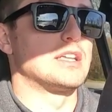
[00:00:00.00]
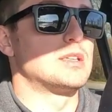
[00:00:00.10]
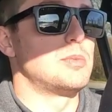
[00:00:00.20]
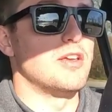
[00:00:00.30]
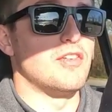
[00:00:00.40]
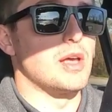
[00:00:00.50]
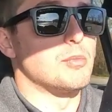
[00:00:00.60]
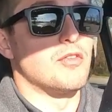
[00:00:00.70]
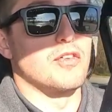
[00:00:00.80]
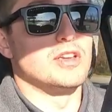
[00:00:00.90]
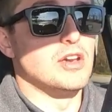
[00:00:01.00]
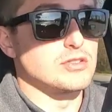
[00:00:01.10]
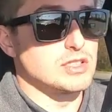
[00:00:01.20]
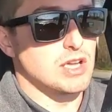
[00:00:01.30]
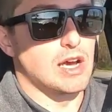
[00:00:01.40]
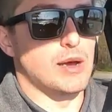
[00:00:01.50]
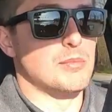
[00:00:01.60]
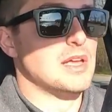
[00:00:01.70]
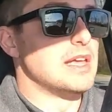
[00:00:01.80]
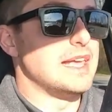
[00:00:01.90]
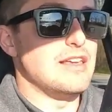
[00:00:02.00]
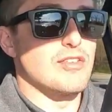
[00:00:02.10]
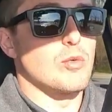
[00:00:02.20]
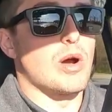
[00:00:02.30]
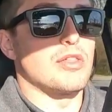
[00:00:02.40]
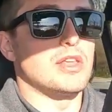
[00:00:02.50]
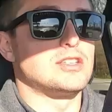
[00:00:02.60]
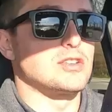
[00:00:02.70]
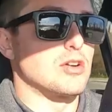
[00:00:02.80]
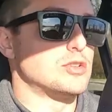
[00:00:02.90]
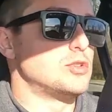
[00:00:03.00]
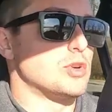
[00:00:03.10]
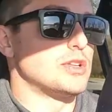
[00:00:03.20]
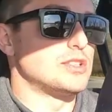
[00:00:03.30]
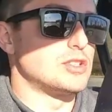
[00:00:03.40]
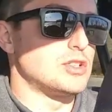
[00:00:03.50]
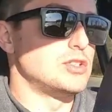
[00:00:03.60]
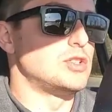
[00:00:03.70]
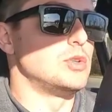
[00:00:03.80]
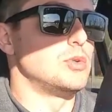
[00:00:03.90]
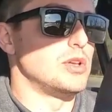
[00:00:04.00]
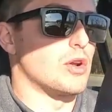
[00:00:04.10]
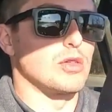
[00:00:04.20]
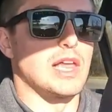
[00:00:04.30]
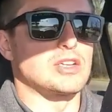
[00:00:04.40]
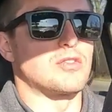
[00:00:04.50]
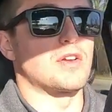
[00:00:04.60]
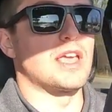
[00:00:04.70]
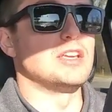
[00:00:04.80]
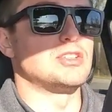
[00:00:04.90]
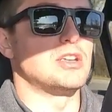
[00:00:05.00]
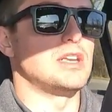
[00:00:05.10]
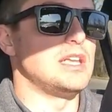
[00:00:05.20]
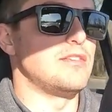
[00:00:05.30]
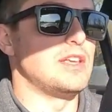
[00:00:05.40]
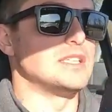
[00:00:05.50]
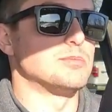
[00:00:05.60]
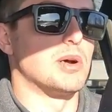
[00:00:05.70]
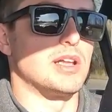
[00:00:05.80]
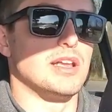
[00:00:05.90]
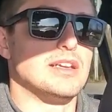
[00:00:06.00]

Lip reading: to be available for years to come, even while they start to transition to, electrification and EVs. But